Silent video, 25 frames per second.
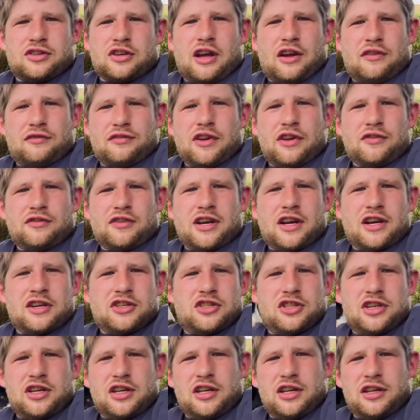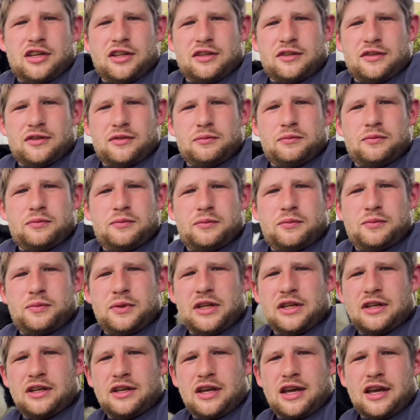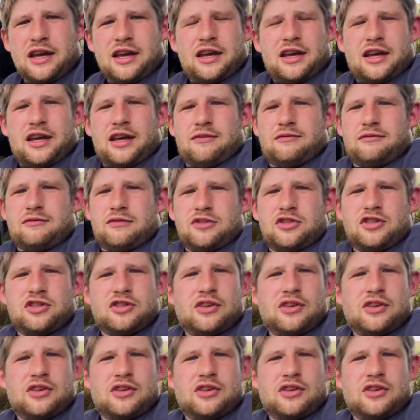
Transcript: I've never actually been. She's